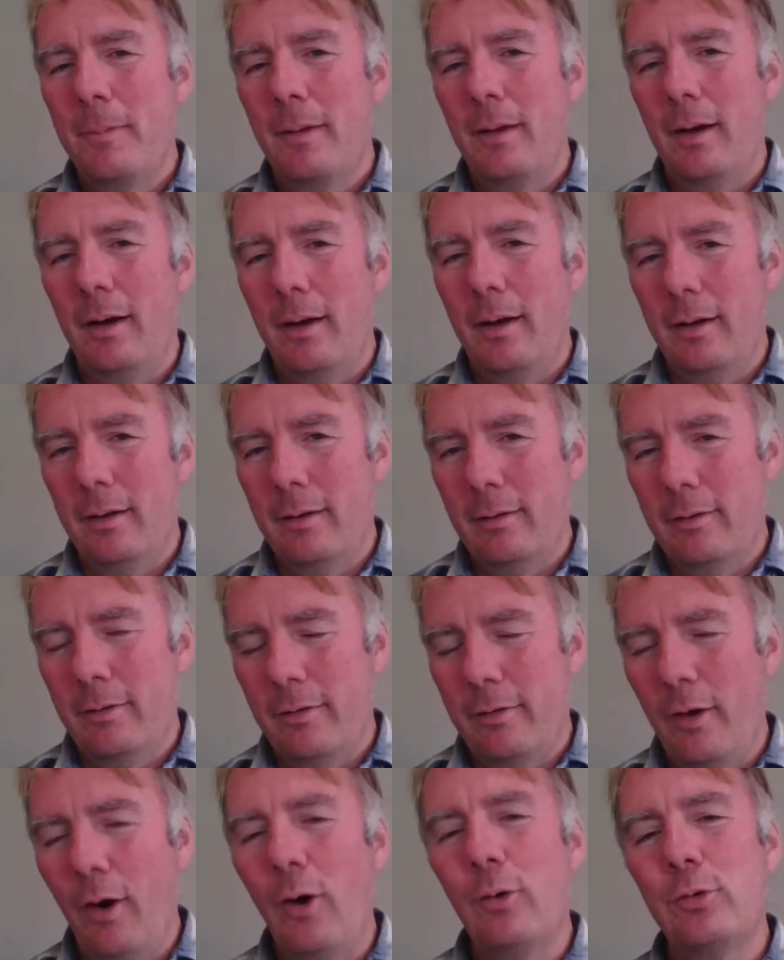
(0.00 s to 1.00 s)
and
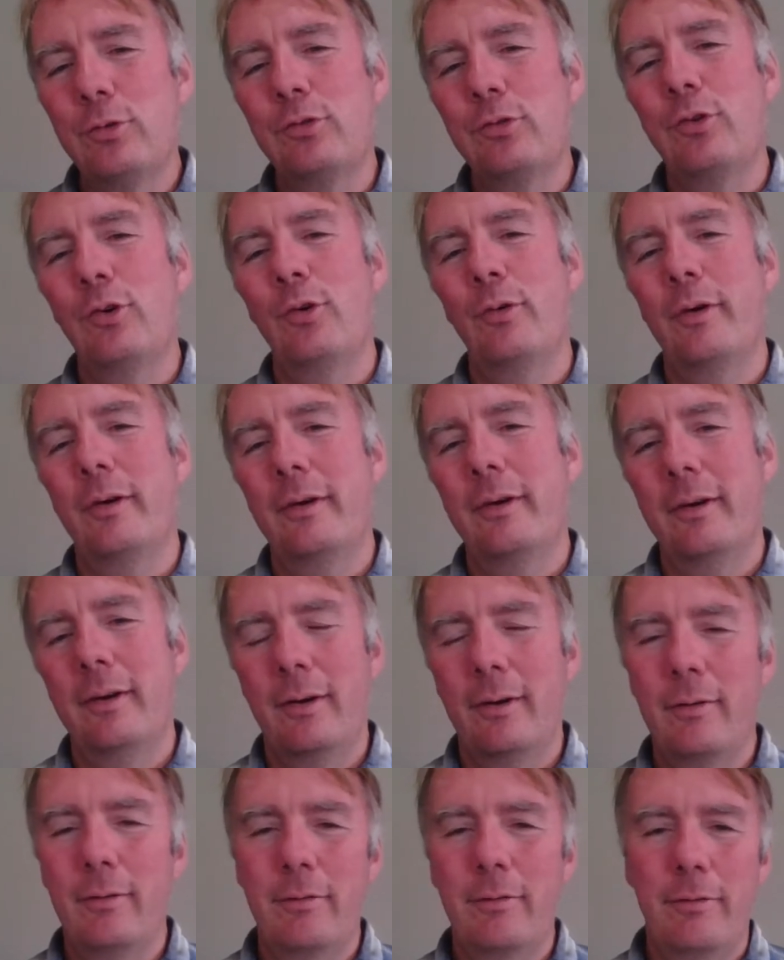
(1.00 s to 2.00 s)
the whole story
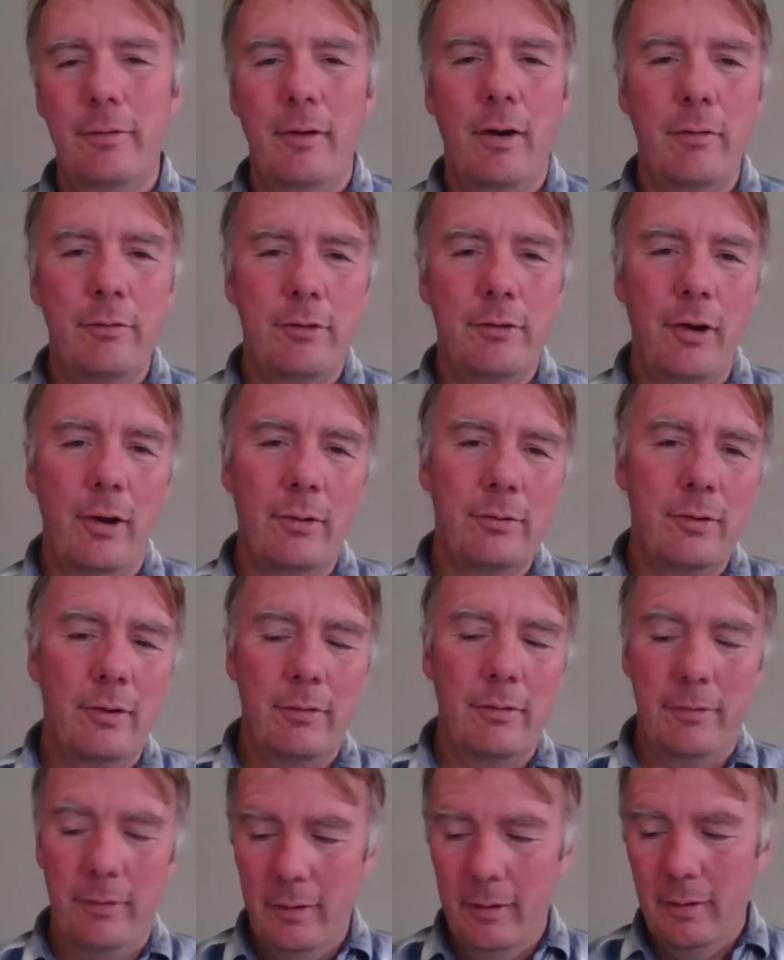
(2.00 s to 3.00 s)
of
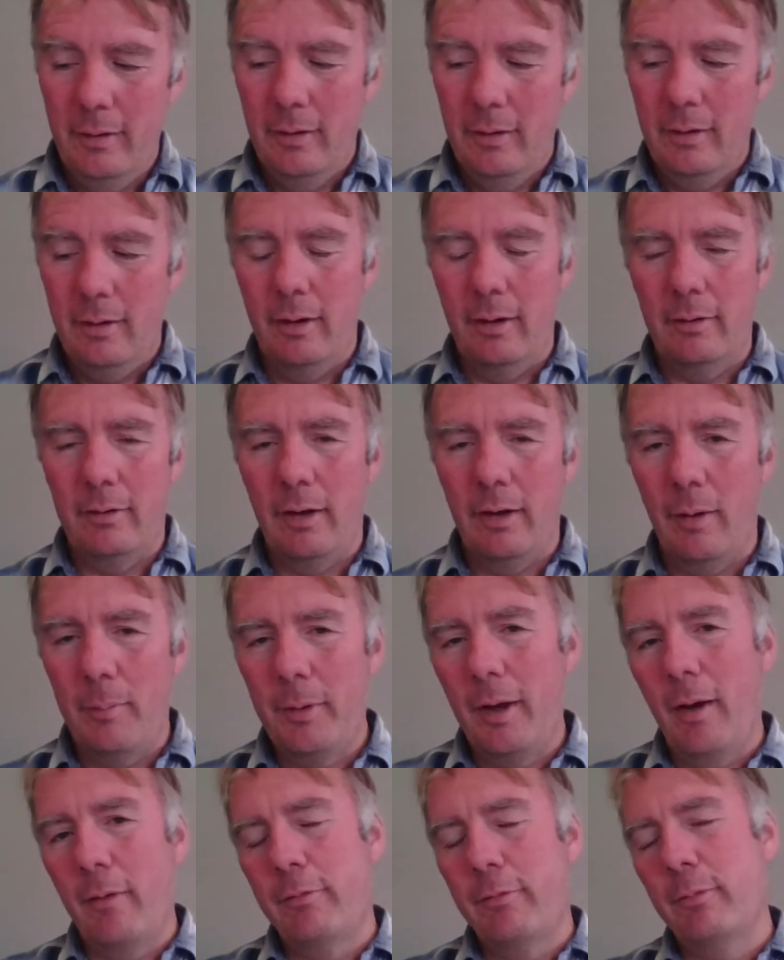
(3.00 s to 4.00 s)
Joseph,
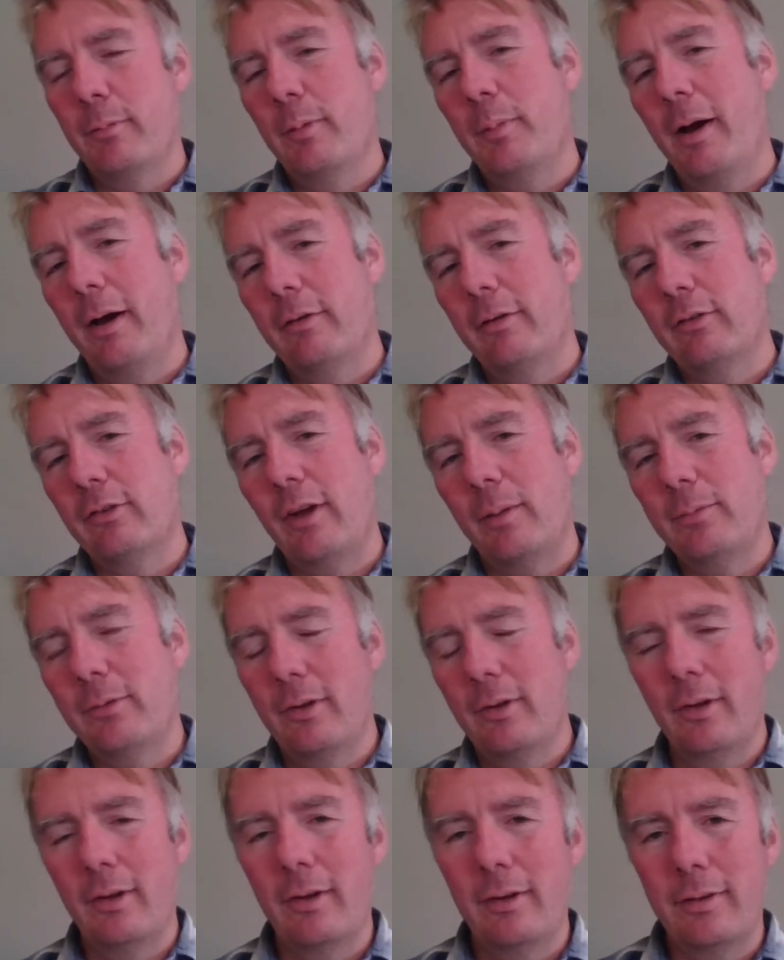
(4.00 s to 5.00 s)
coming up from about
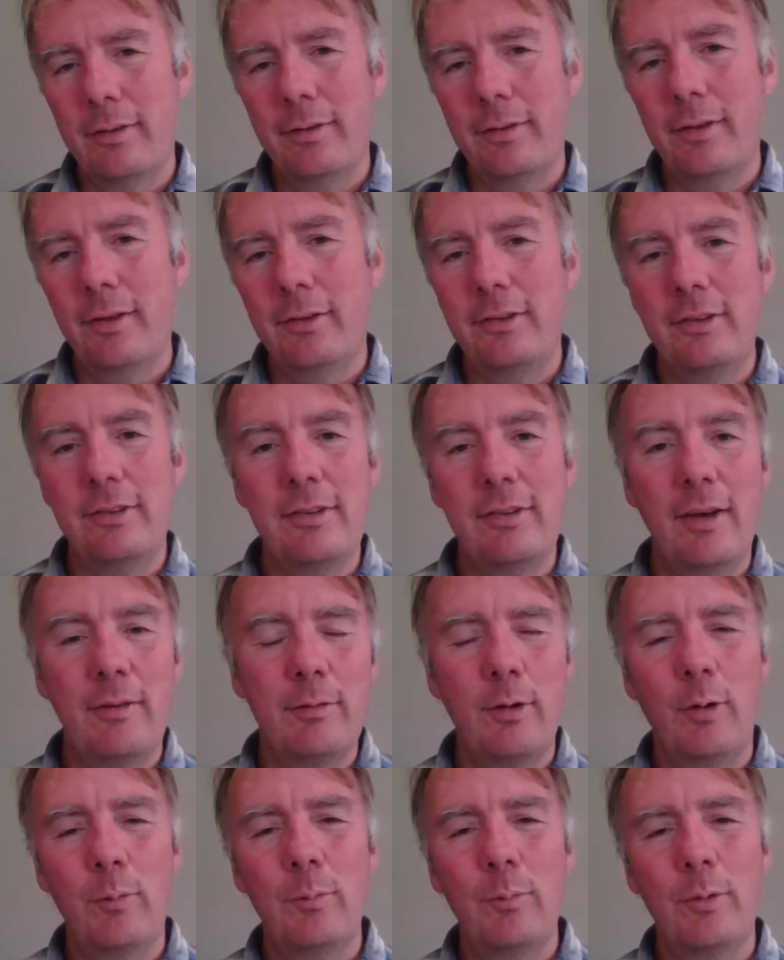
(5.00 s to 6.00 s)
chapter
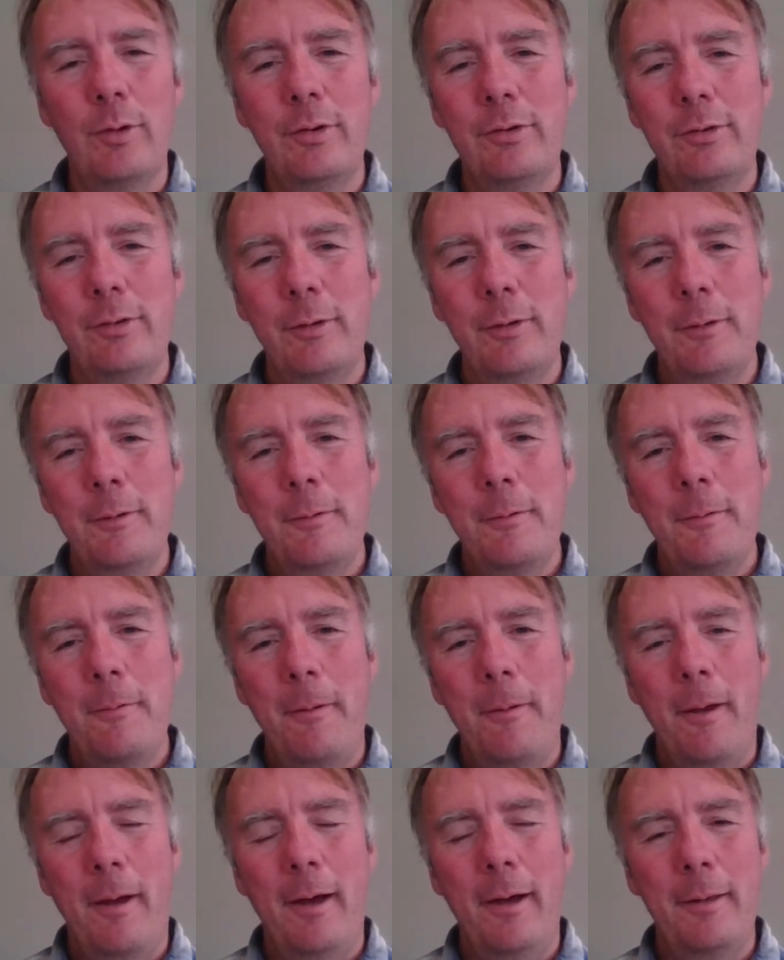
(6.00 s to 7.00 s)
37 onwards.
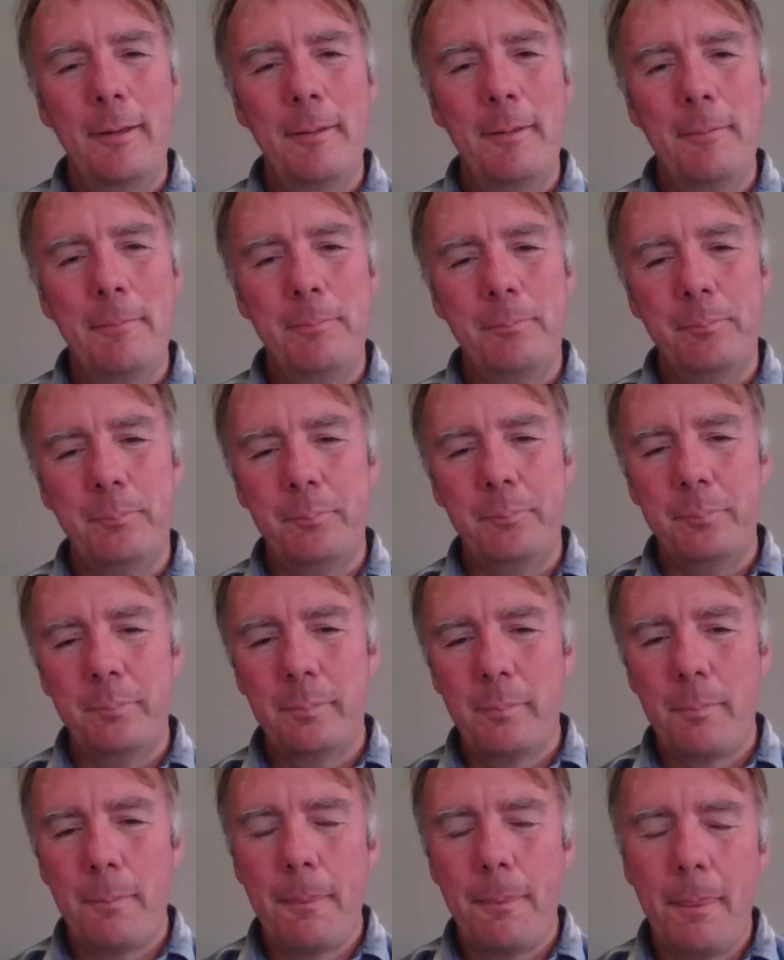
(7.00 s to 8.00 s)
And
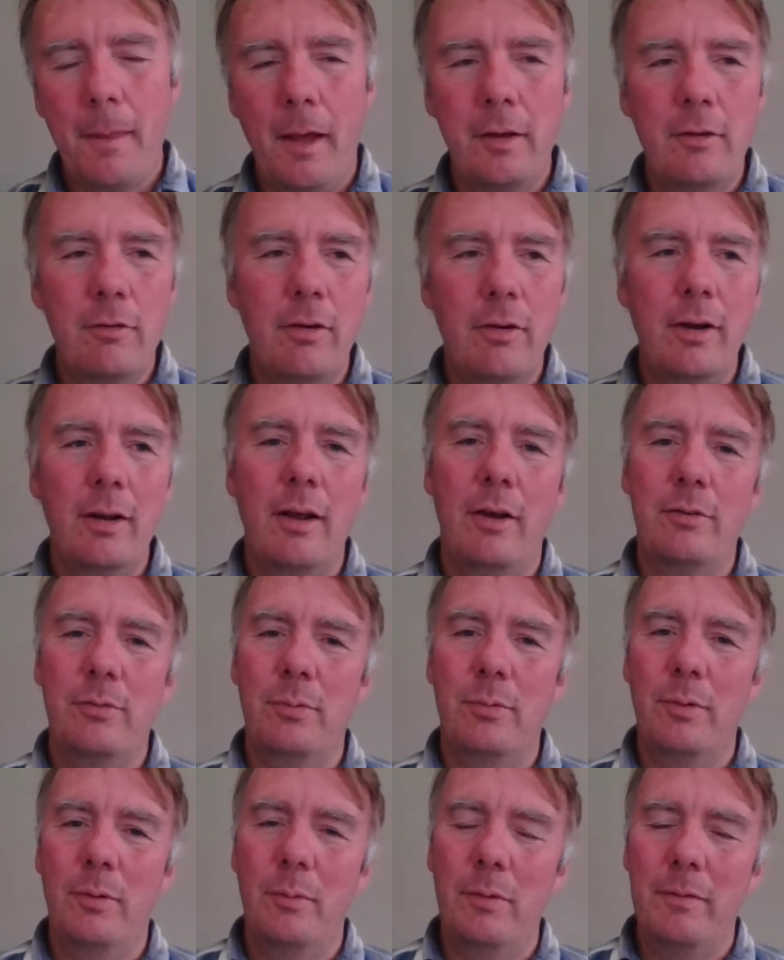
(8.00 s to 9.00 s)
you realise
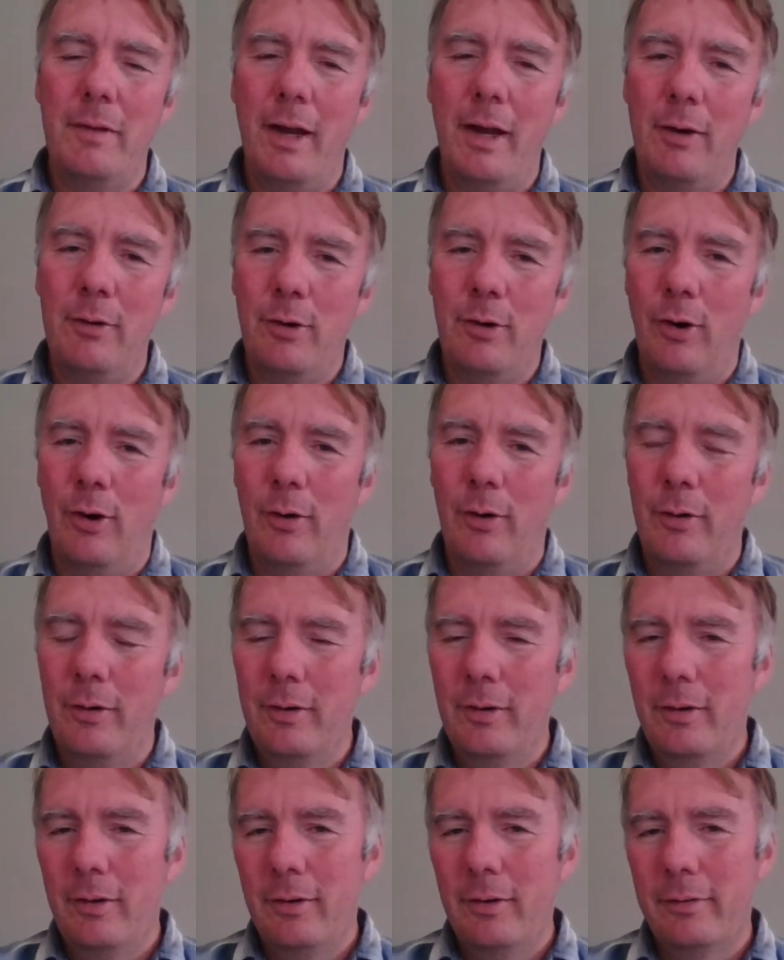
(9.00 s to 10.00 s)
we've now got
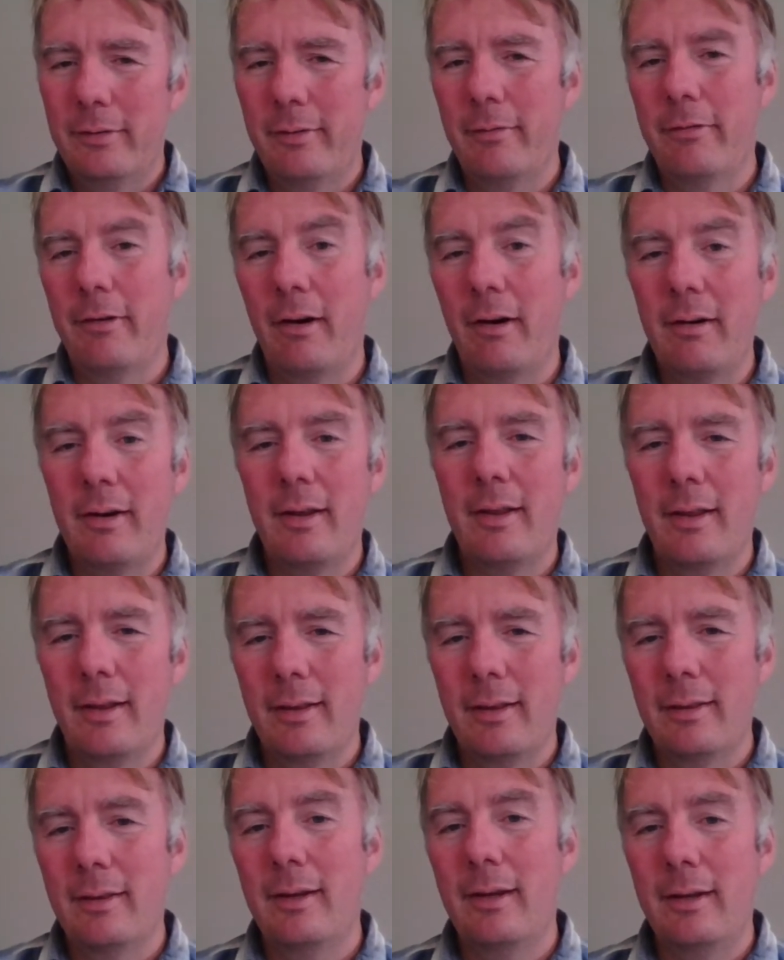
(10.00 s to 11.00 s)
some very
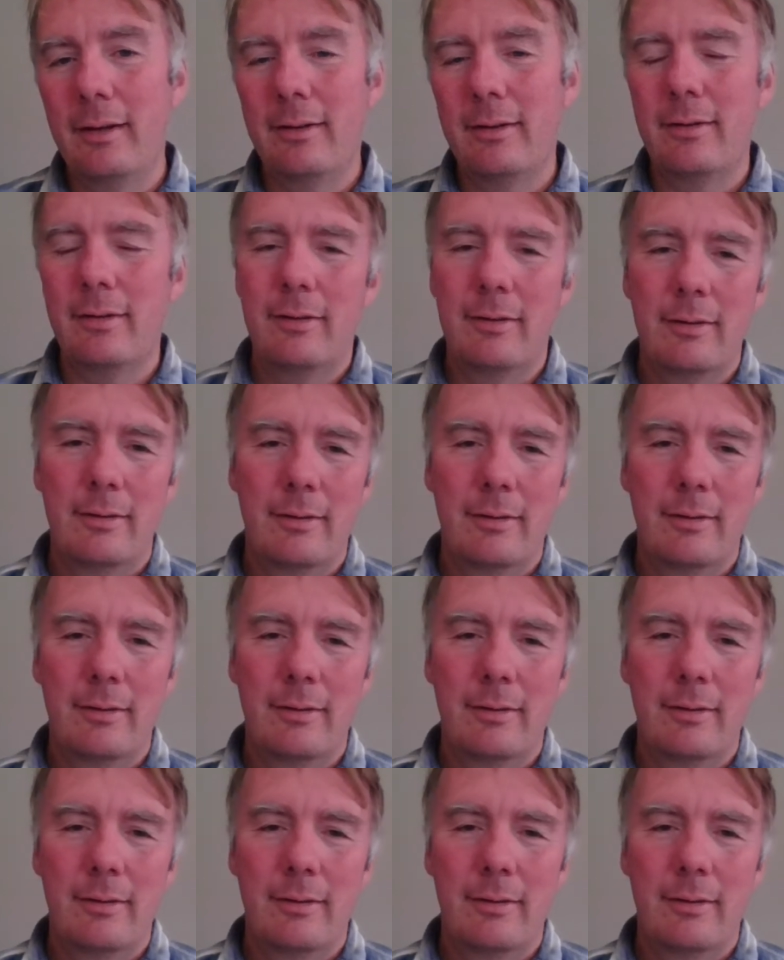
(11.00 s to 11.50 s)
neat